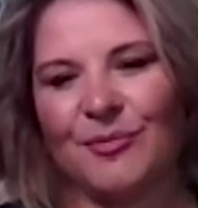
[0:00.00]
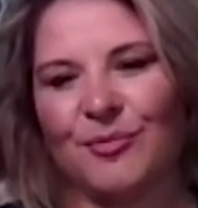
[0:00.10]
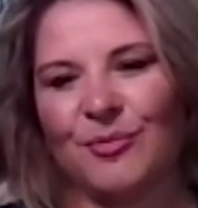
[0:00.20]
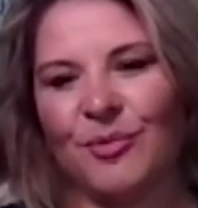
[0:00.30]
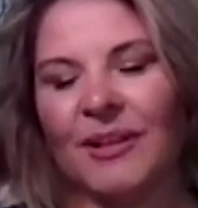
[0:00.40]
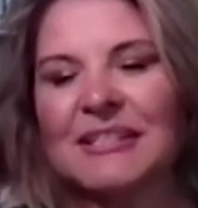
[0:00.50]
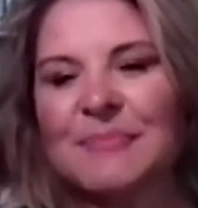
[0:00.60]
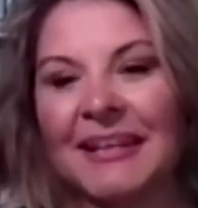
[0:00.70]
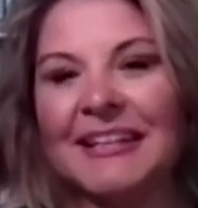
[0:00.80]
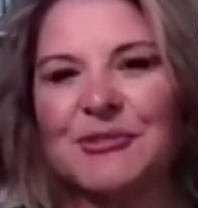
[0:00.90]
Well, it's
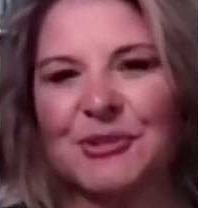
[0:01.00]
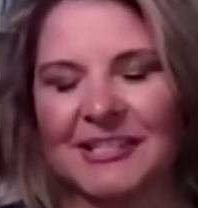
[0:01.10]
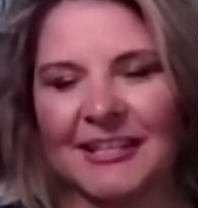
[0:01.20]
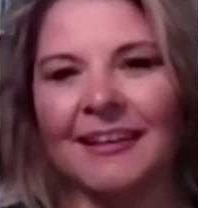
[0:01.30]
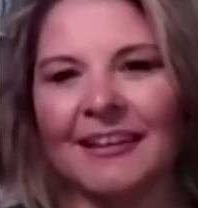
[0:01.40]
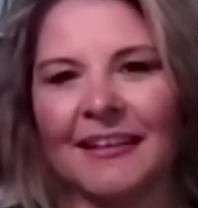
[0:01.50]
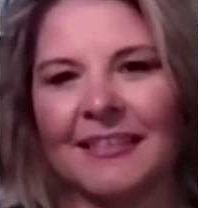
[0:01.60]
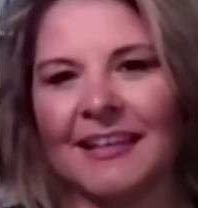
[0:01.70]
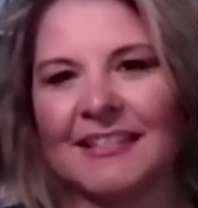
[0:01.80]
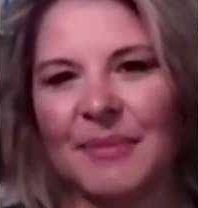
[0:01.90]
been interesting, and I
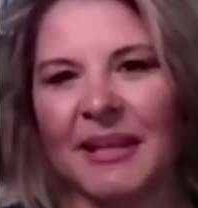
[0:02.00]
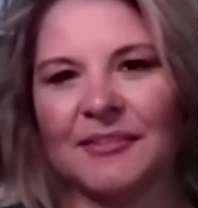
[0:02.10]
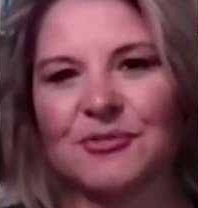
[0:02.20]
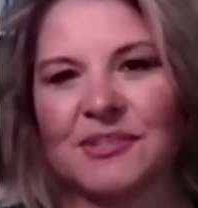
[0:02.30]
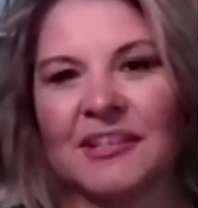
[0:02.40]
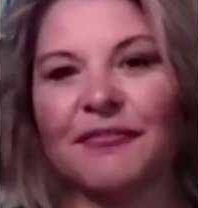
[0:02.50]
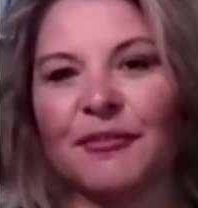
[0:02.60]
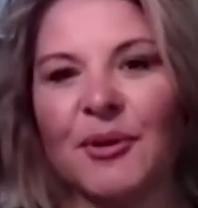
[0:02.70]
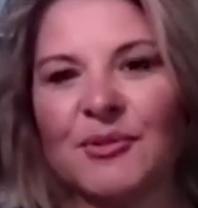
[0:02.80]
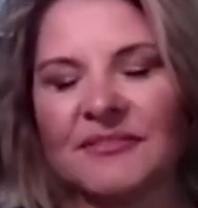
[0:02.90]
think it's been interesting for
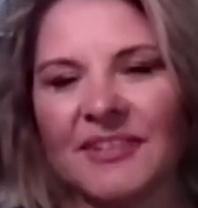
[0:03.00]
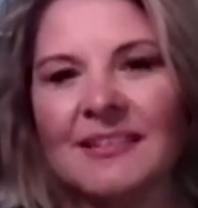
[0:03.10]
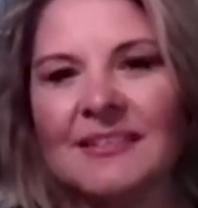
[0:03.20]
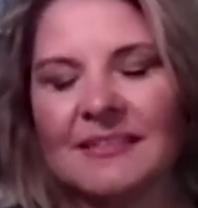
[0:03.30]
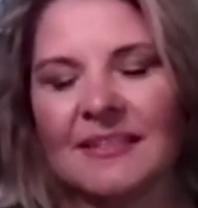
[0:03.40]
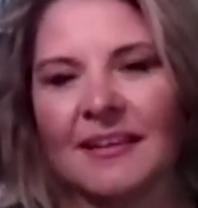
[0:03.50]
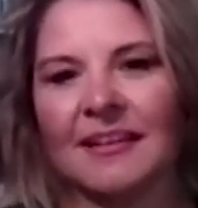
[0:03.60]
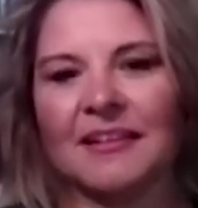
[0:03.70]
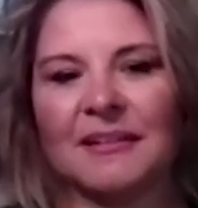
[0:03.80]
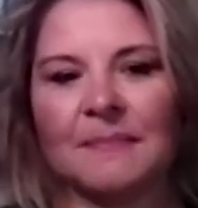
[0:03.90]
most of us.
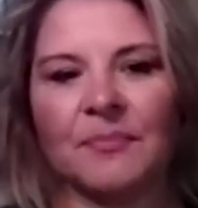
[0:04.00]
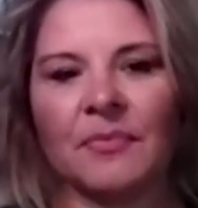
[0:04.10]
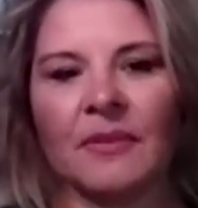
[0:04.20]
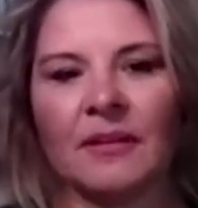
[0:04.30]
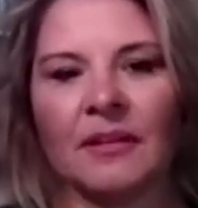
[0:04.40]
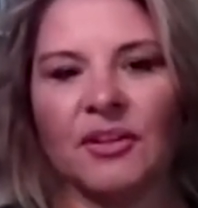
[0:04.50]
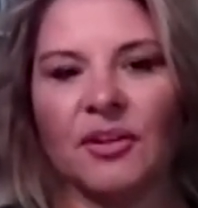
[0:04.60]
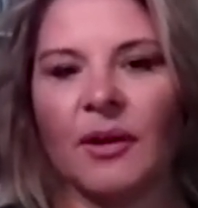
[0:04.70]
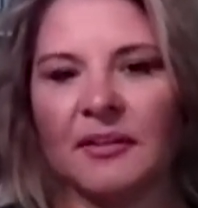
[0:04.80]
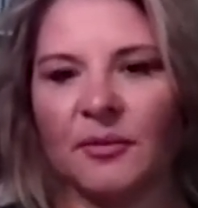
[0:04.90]

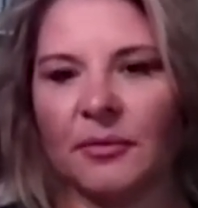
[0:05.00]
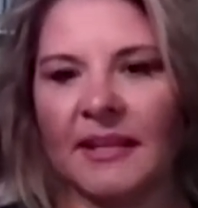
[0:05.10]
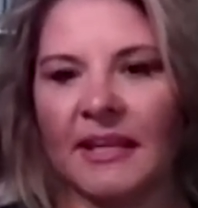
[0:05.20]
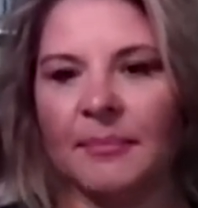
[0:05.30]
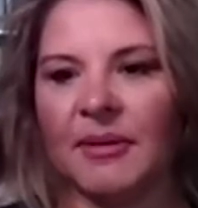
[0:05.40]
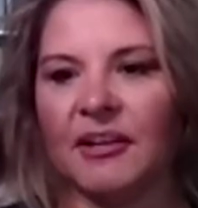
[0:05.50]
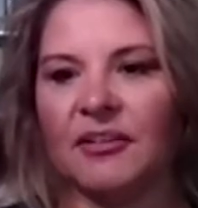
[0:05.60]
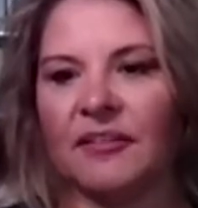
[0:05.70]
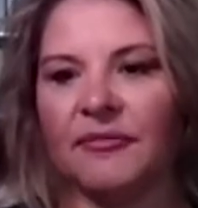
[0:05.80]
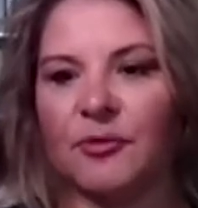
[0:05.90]
I don't think anybody
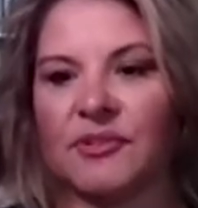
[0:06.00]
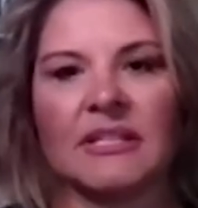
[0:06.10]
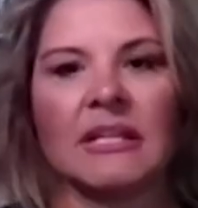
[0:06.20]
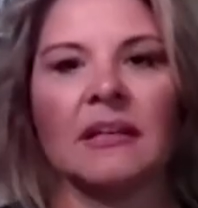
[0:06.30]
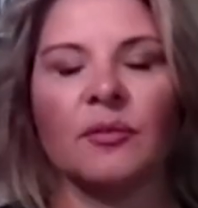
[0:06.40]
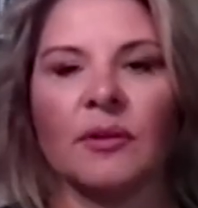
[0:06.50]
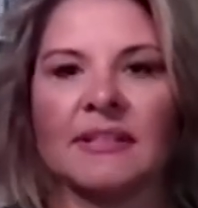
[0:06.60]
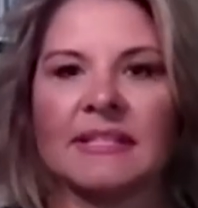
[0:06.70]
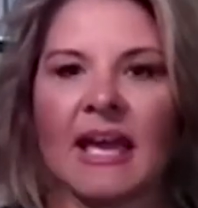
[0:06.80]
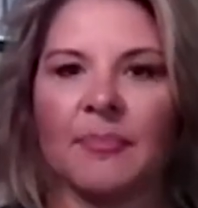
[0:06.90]
could have foreseen what
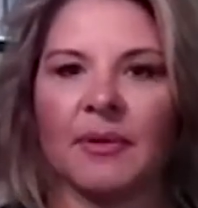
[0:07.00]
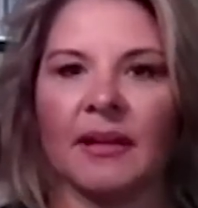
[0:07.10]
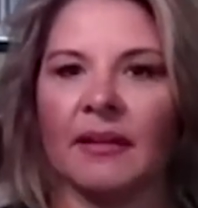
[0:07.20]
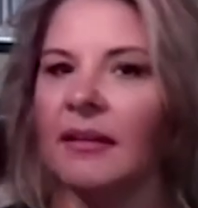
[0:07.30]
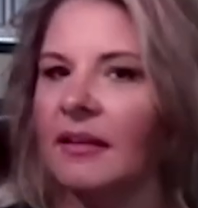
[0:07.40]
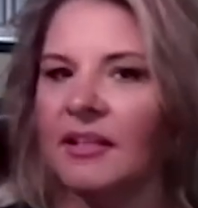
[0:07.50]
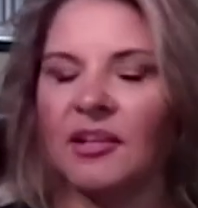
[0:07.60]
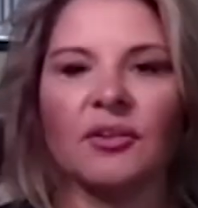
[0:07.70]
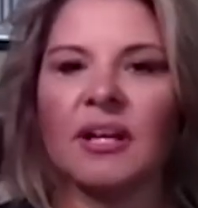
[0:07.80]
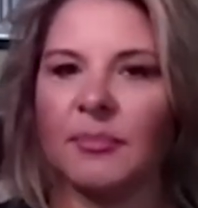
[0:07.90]
is happening,
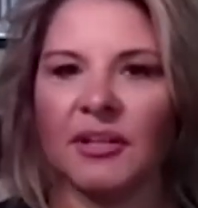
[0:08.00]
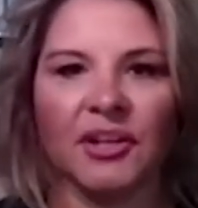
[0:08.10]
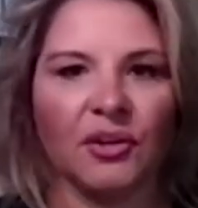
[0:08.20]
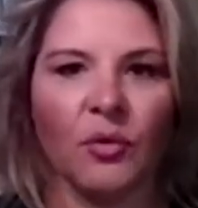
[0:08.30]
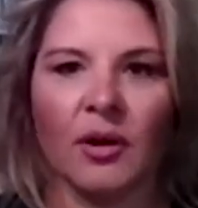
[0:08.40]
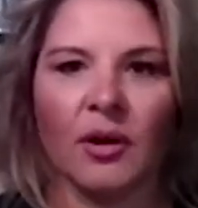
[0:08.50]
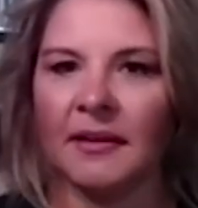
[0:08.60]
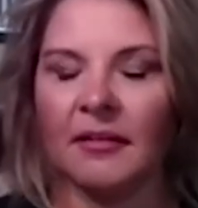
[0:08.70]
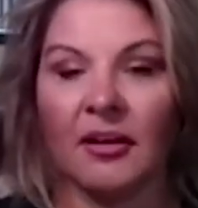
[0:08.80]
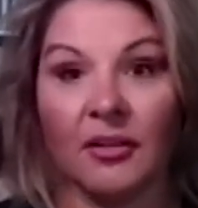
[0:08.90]
coming Q1
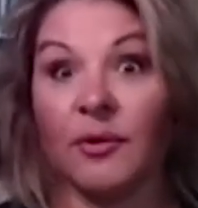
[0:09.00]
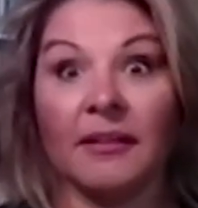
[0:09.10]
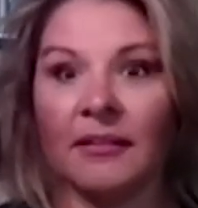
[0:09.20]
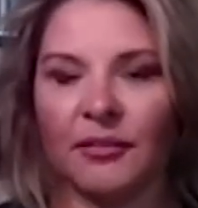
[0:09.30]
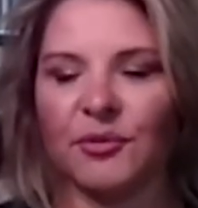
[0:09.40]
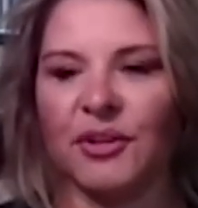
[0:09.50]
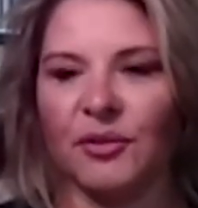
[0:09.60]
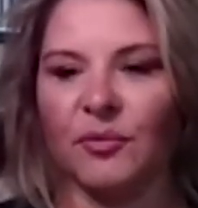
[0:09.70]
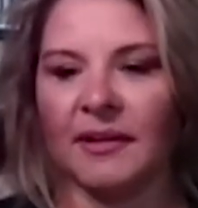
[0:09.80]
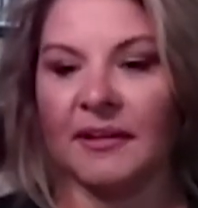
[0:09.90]
and all the way through
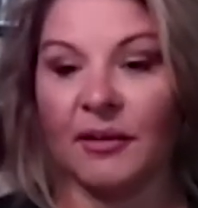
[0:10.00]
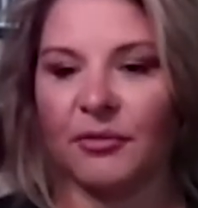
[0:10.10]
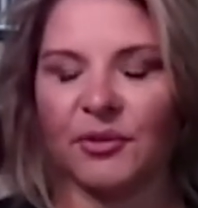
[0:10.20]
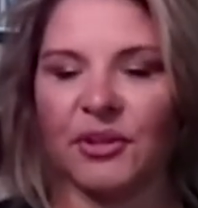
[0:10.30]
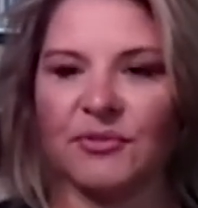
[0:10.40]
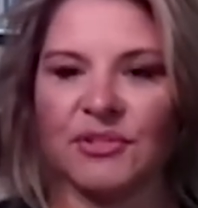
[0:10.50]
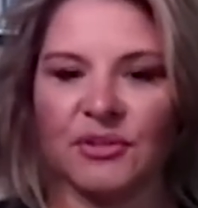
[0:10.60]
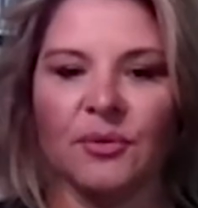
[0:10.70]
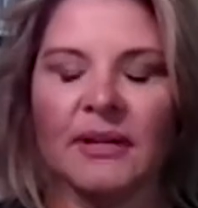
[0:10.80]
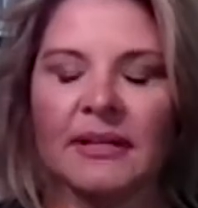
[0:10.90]
Q1 and now through
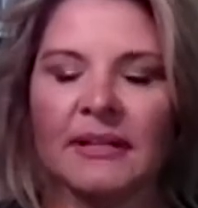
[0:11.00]
Q2.